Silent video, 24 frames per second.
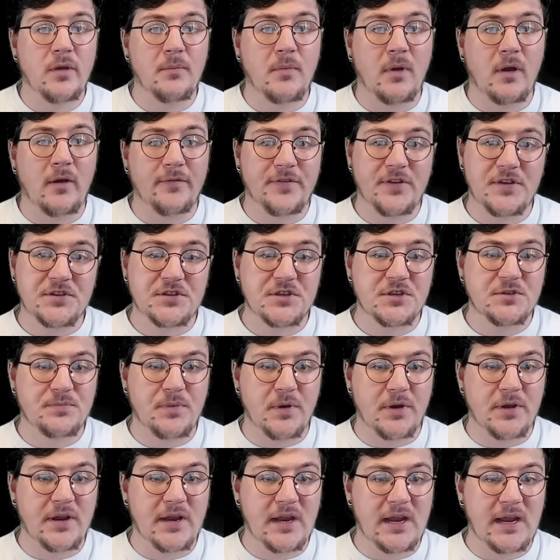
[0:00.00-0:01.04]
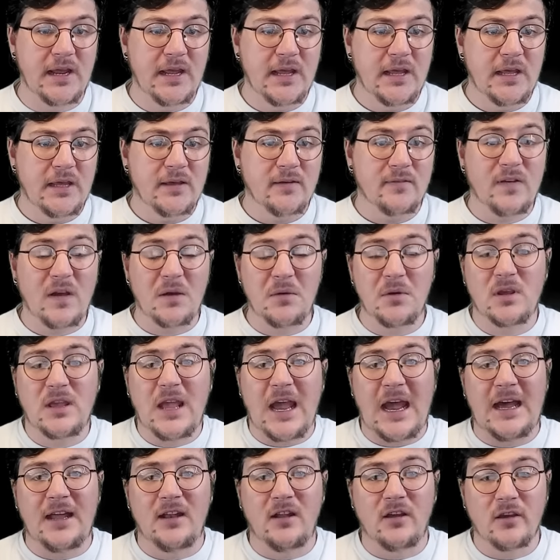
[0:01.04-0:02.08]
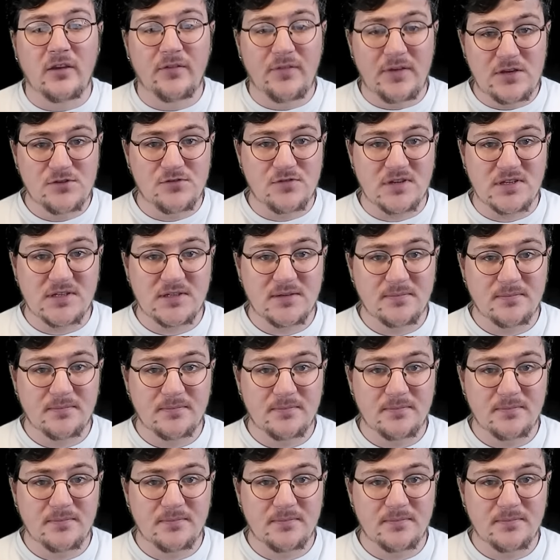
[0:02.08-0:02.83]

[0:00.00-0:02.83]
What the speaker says: of Phyllis's body found a catalogue of injuries.